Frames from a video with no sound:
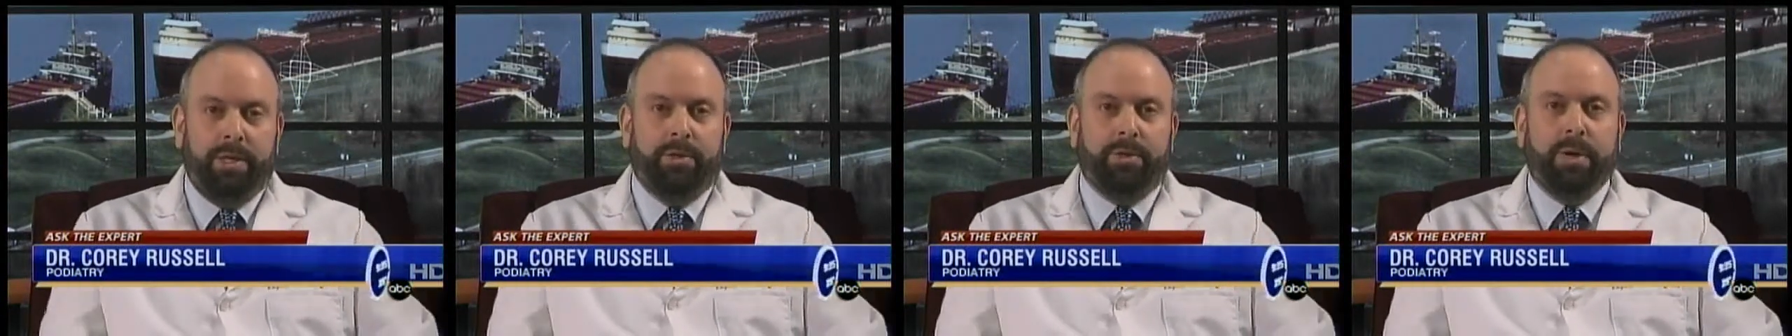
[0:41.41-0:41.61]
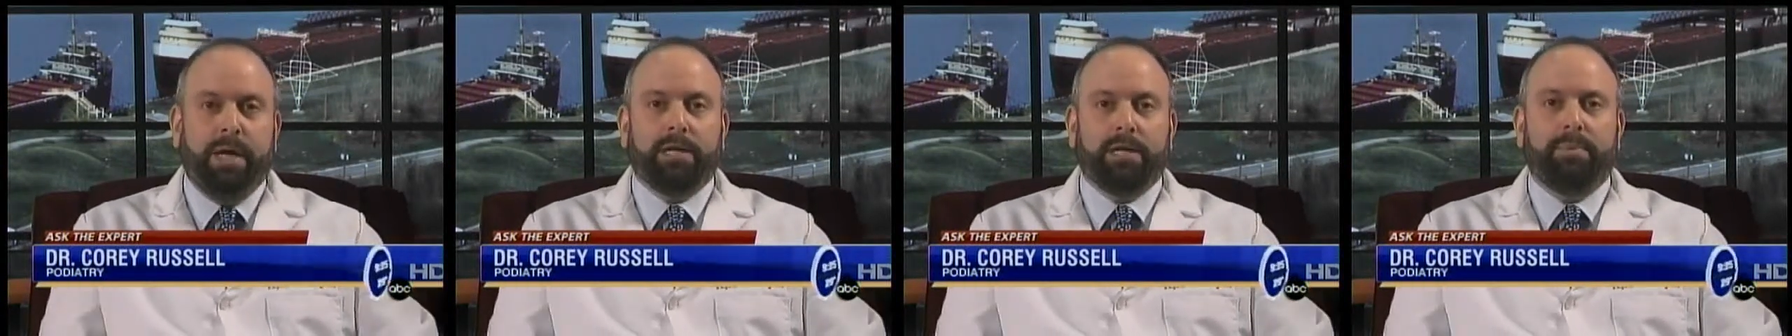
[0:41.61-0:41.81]

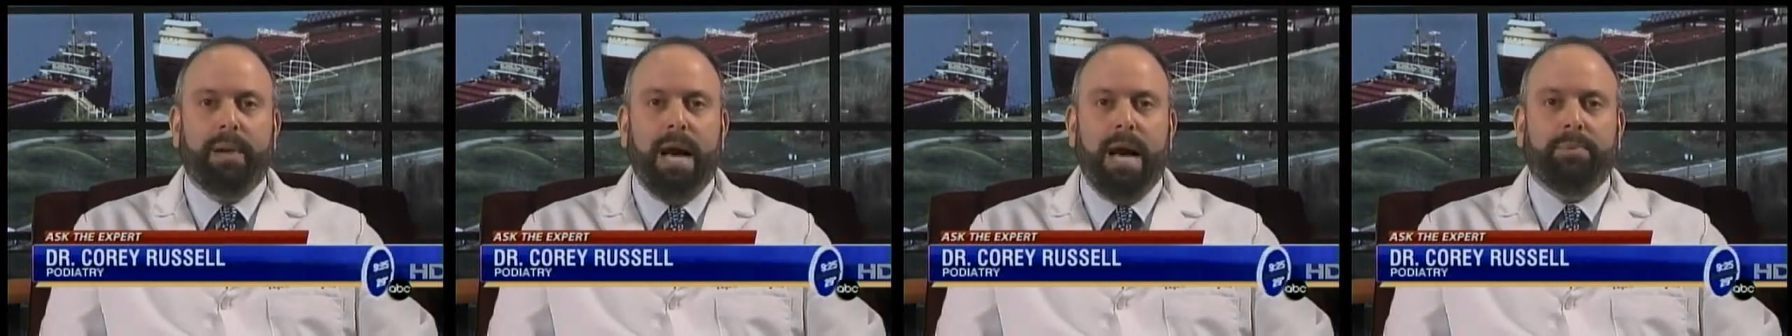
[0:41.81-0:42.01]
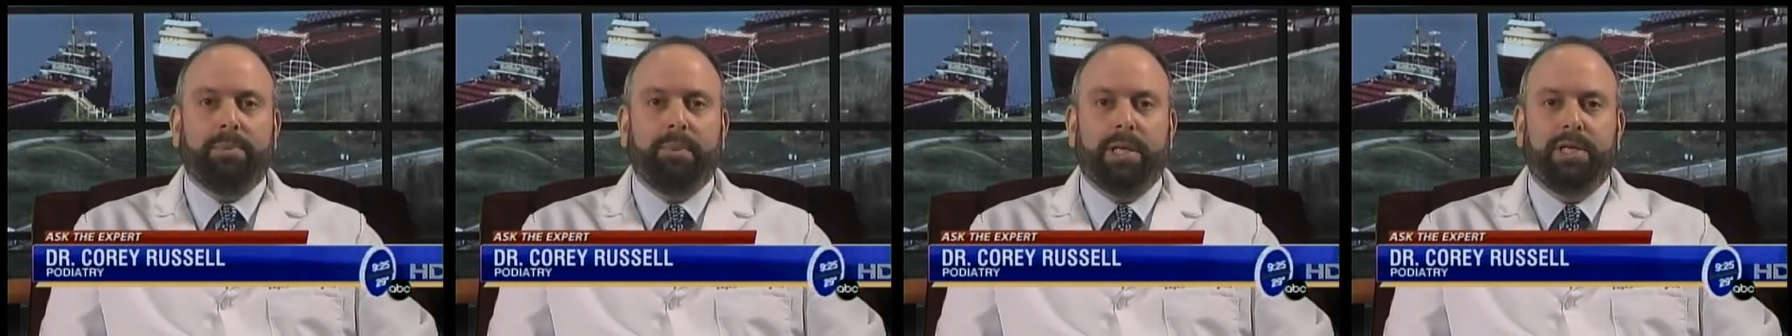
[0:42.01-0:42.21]
throughout the
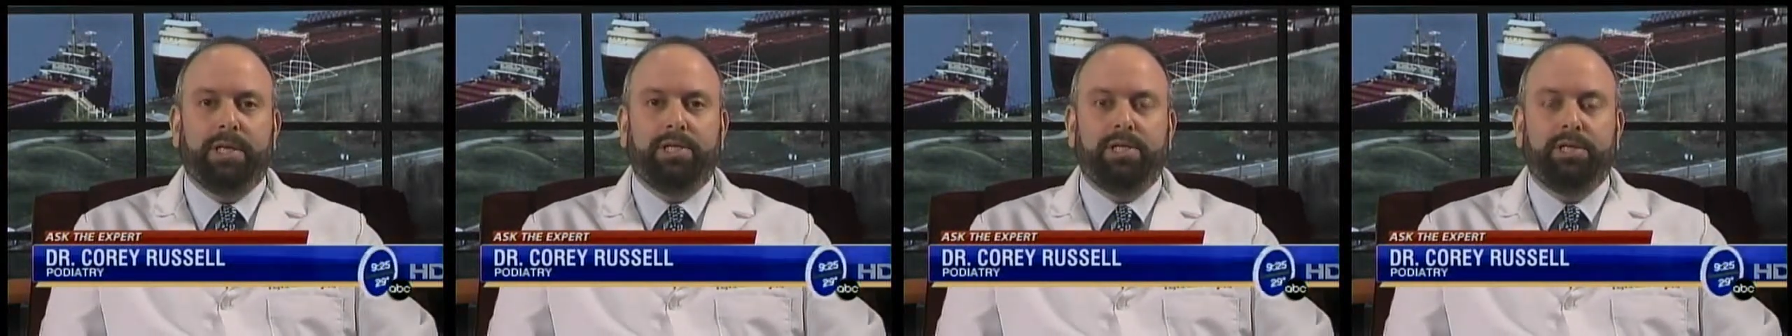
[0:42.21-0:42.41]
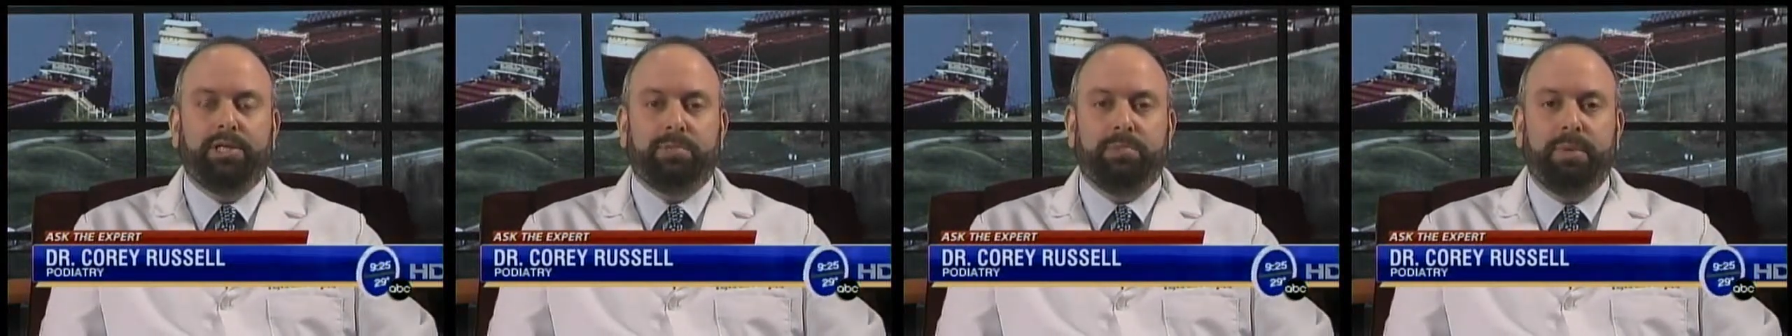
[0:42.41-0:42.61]

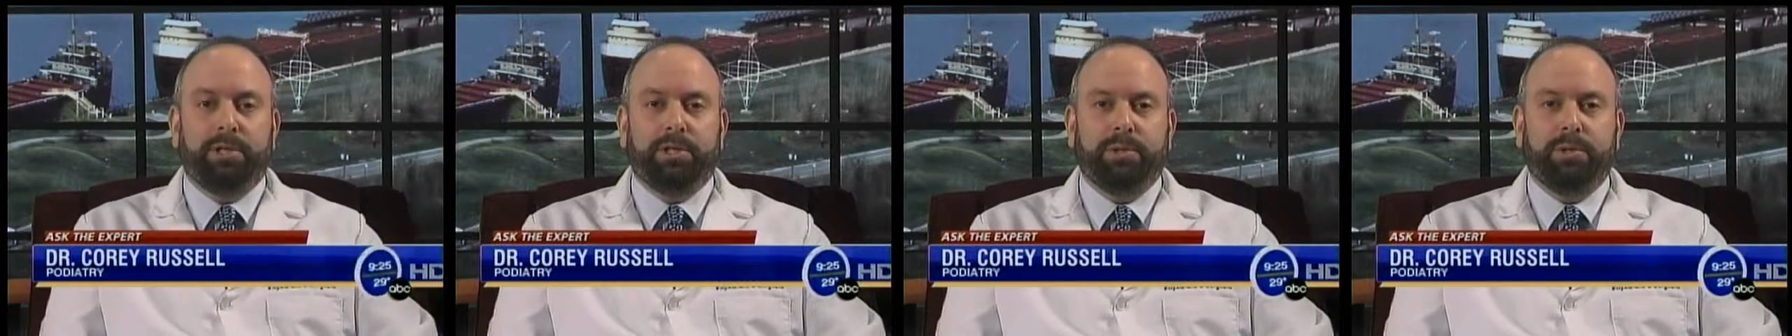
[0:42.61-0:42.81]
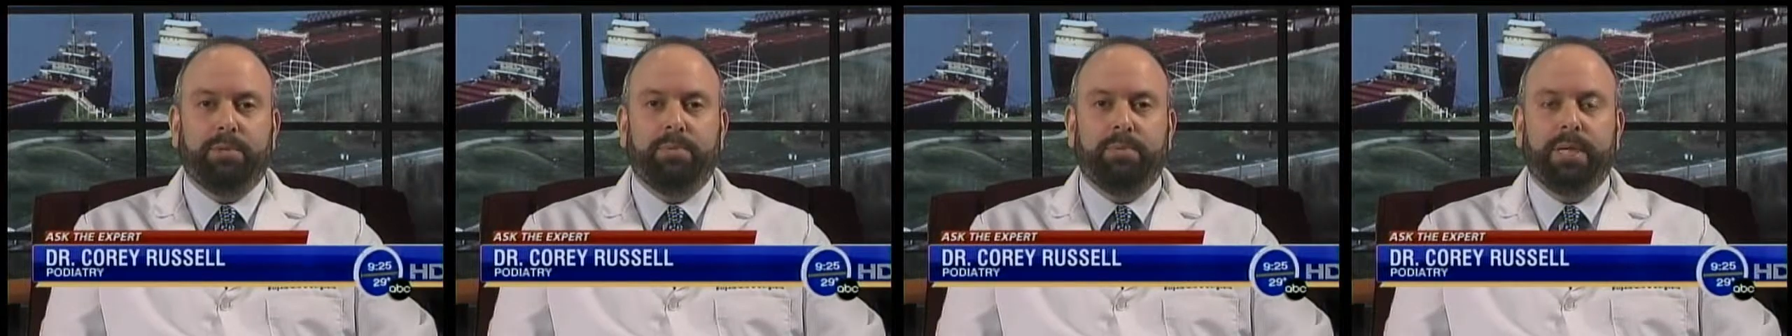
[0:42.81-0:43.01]
population,
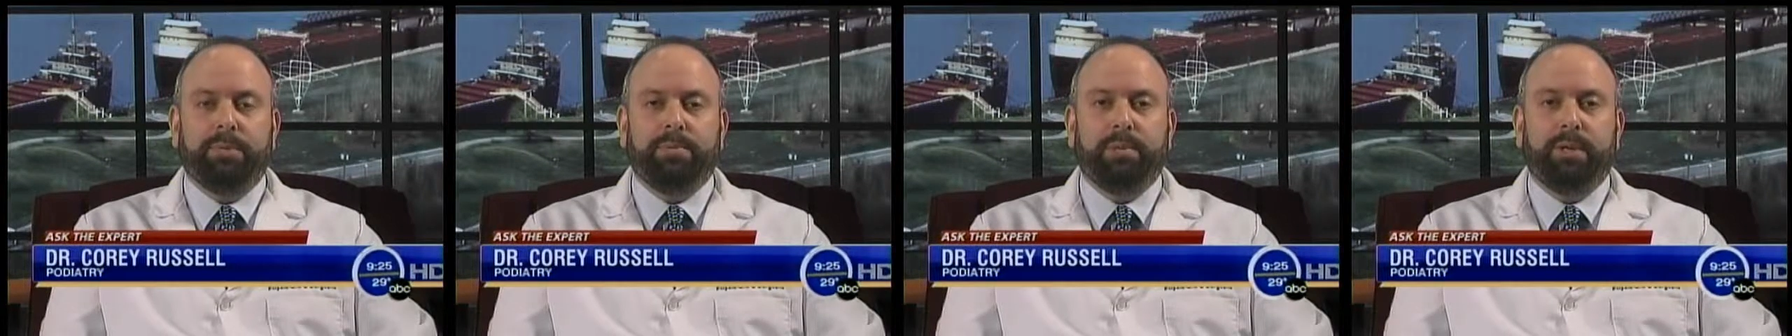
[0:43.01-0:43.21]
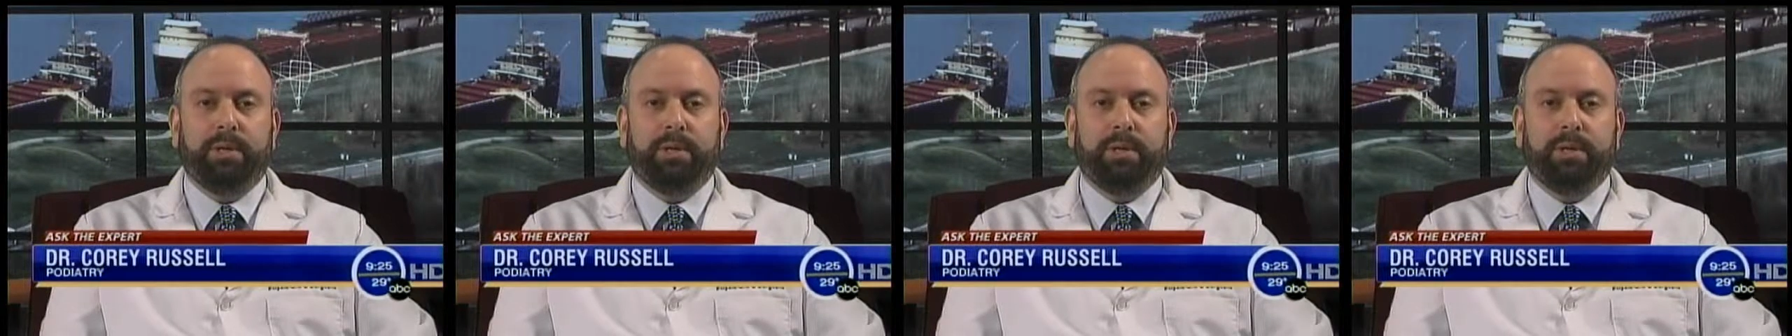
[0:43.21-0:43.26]
especially with people